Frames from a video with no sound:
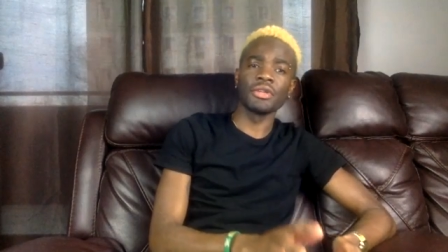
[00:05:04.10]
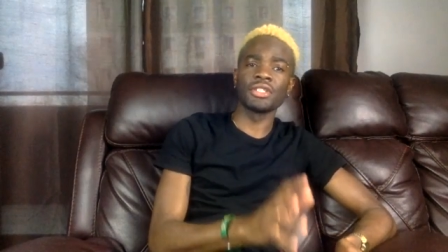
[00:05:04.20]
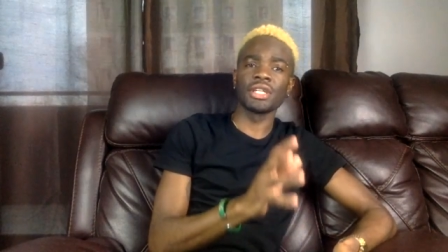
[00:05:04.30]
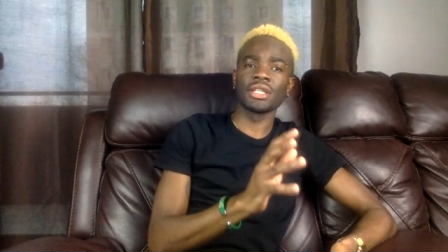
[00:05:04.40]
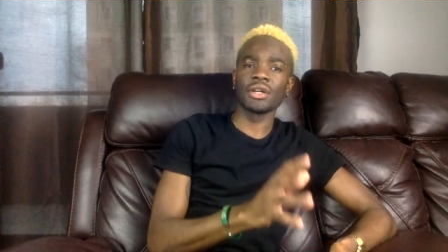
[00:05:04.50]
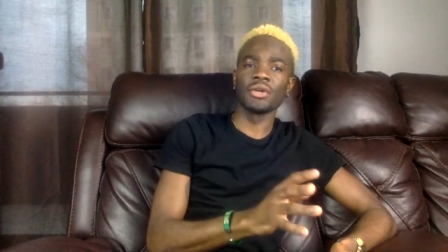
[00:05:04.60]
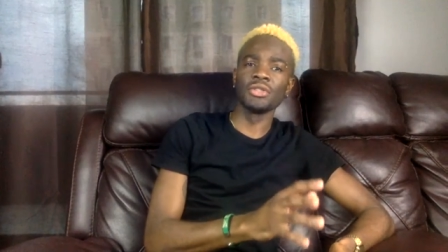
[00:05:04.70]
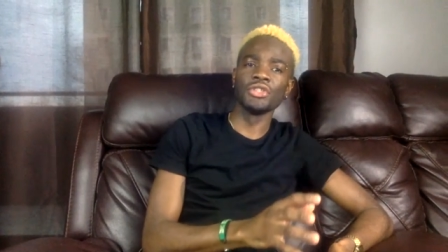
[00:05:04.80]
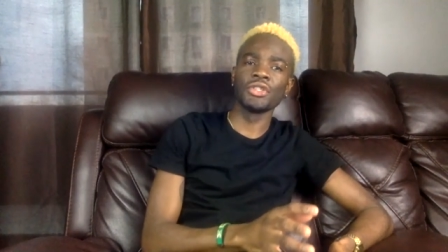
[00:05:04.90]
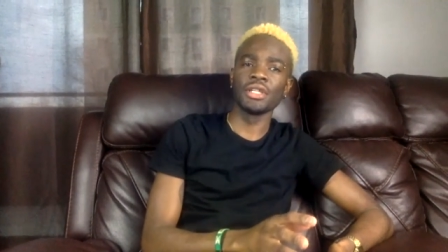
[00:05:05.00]
reach at
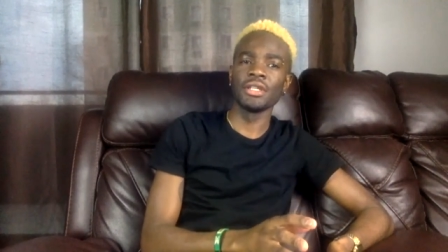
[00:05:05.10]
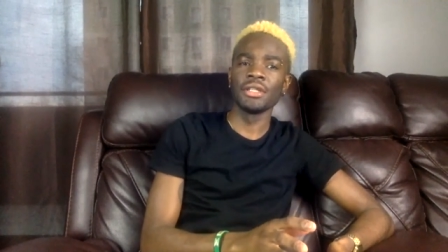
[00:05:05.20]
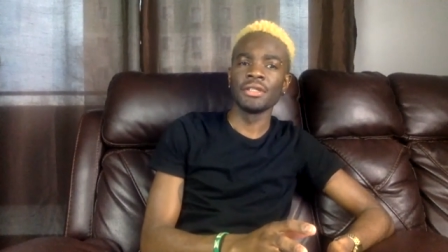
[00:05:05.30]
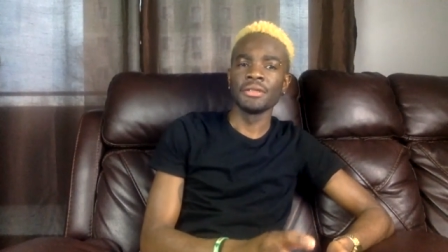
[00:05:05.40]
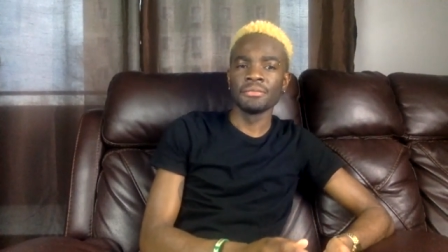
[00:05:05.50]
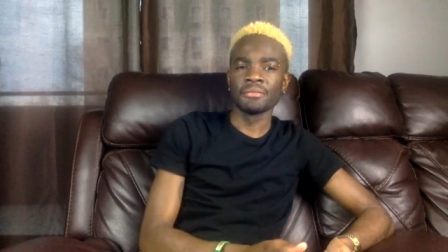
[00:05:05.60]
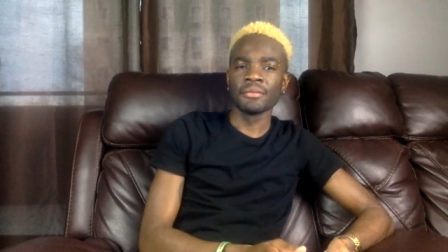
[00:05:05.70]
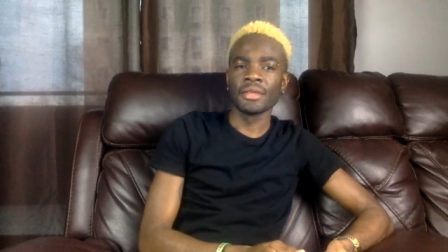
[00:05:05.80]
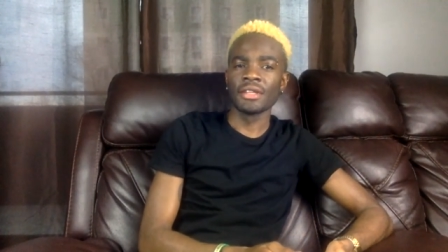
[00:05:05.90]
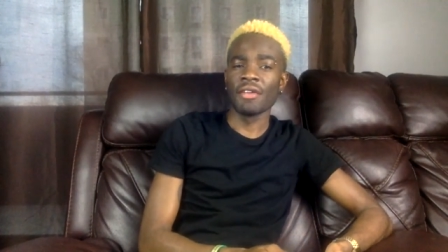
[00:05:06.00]
100
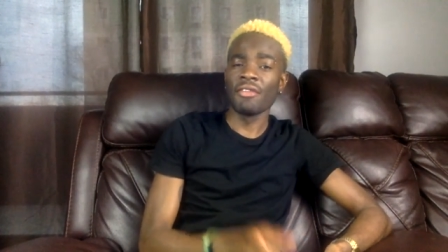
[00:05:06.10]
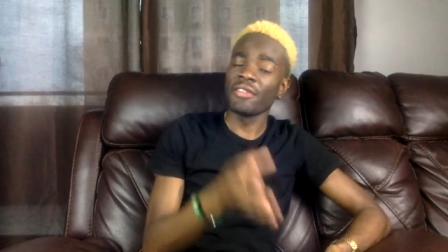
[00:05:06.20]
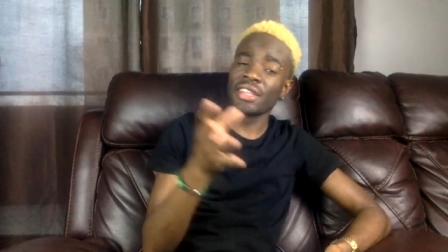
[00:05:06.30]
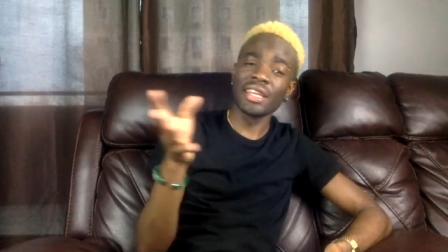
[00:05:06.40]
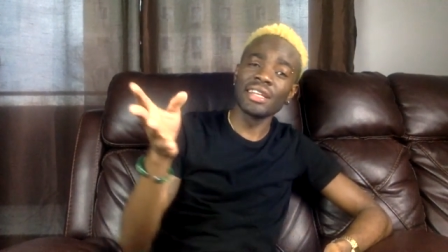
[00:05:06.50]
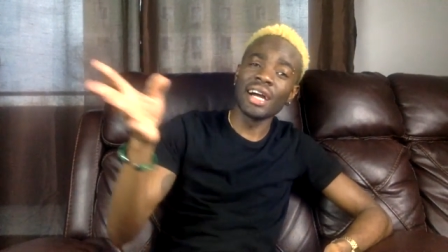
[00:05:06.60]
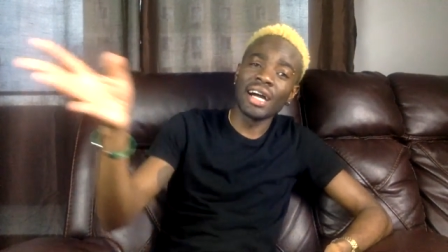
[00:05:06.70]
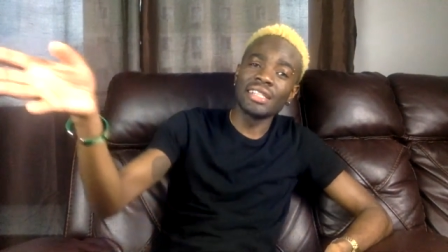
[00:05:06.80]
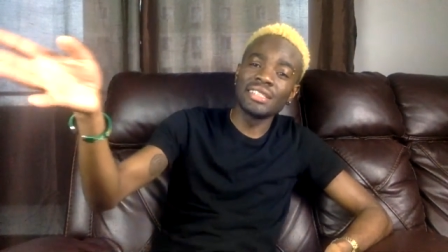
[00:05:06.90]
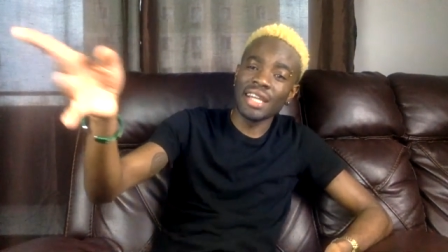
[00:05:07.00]
so if you tell your
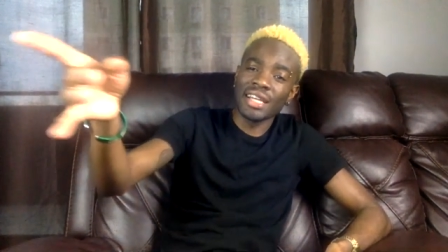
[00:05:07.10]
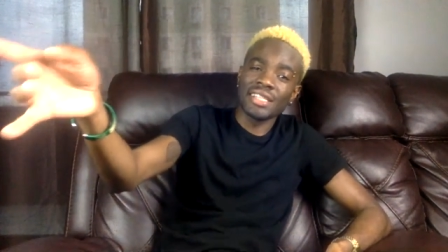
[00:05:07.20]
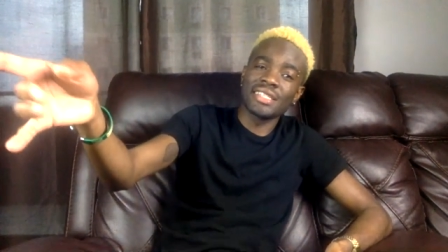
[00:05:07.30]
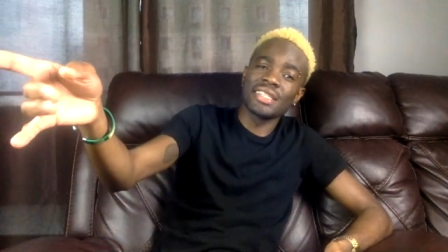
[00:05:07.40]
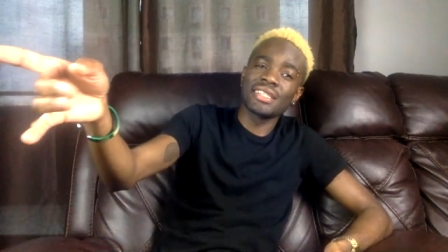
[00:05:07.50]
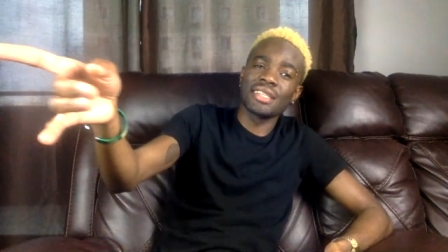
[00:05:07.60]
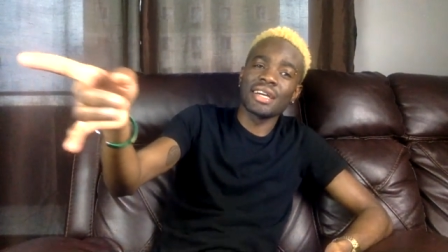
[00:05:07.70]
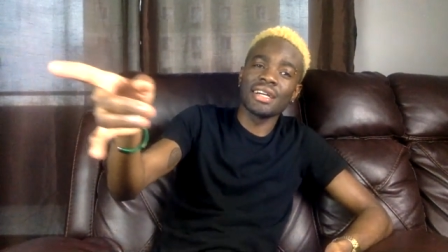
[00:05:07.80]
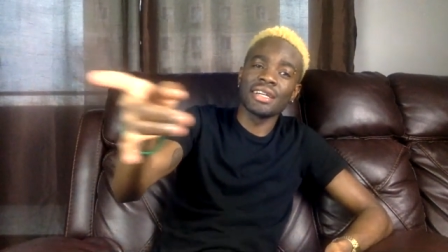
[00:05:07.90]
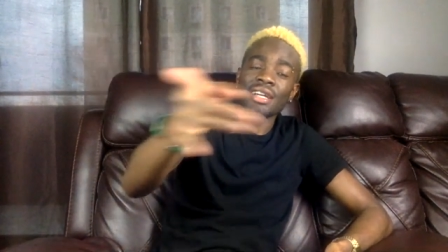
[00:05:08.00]
auntie or your
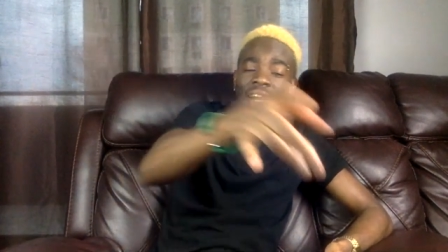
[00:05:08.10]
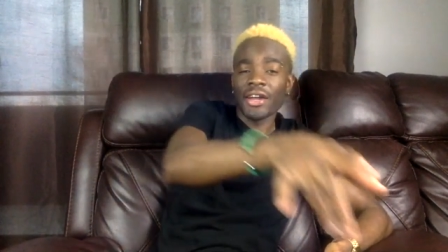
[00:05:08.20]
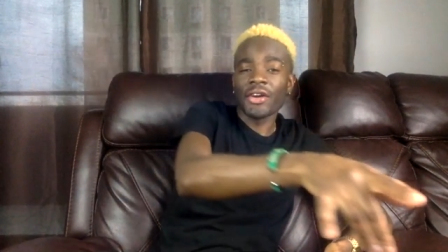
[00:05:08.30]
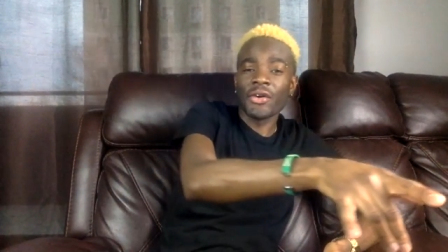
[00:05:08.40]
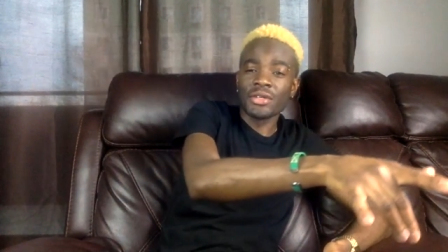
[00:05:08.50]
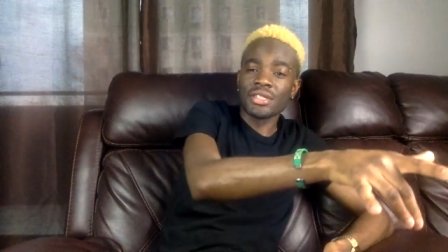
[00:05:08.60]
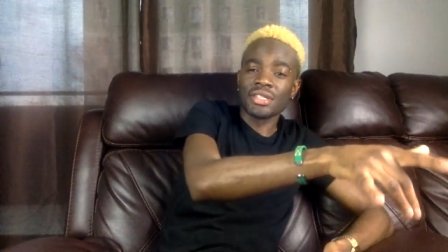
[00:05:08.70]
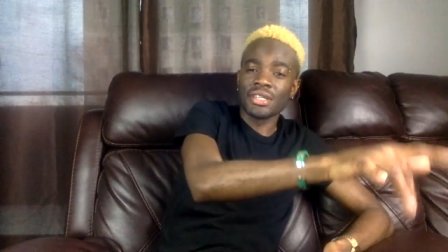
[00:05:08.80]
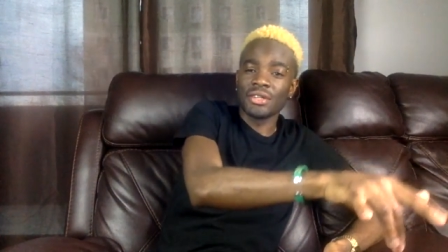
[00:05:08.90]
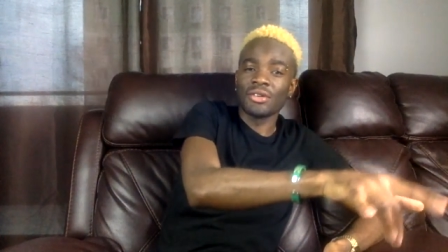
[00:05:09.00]
sister and your cousin
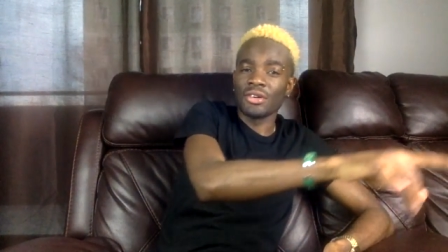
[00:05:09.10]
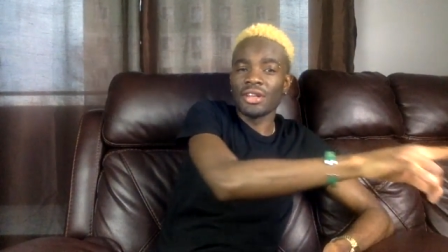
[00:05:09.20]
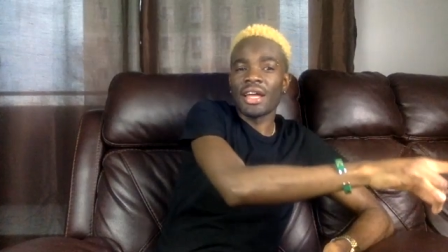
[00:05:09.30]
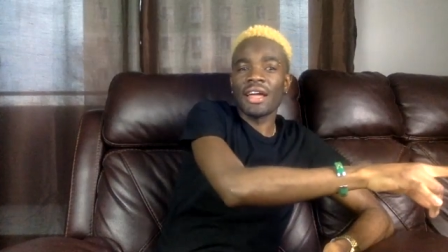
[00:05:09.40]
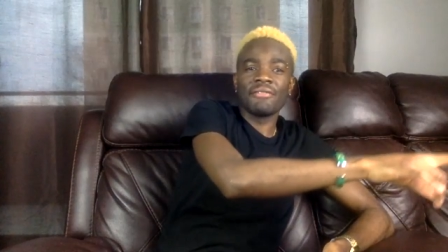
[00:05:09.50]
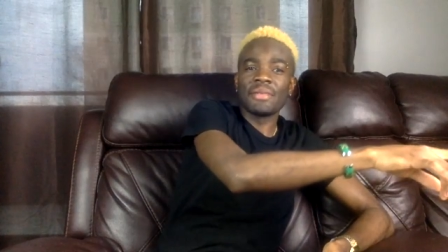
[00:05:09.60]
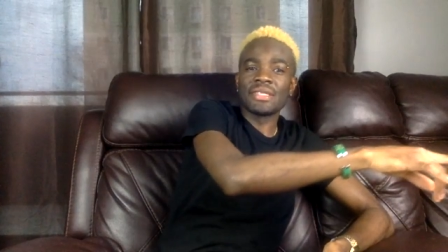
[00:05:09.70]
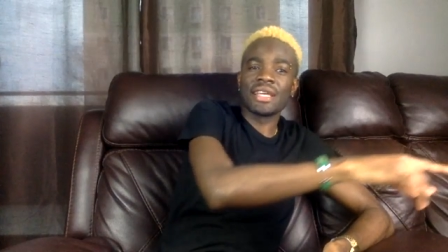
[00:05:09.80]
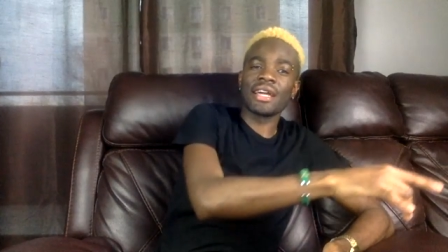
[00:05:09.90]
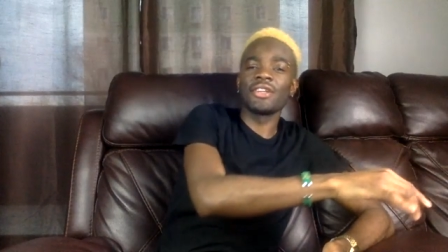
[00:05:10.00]
say, yo, go live
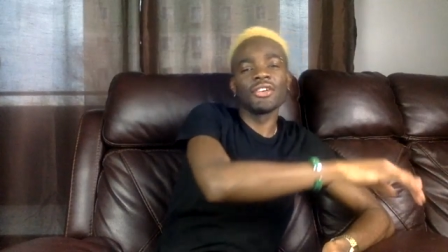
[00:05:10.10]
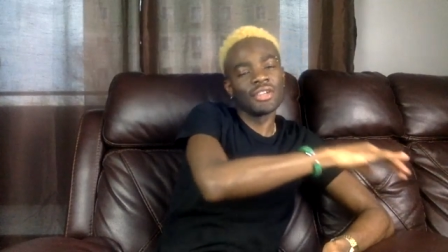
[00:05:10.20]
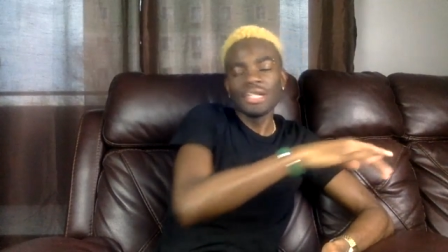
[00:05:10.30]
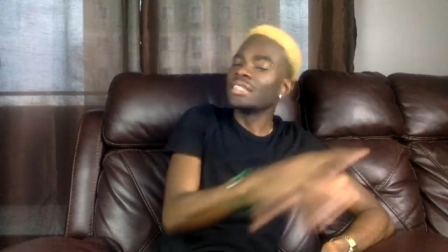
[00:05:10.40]
beside you.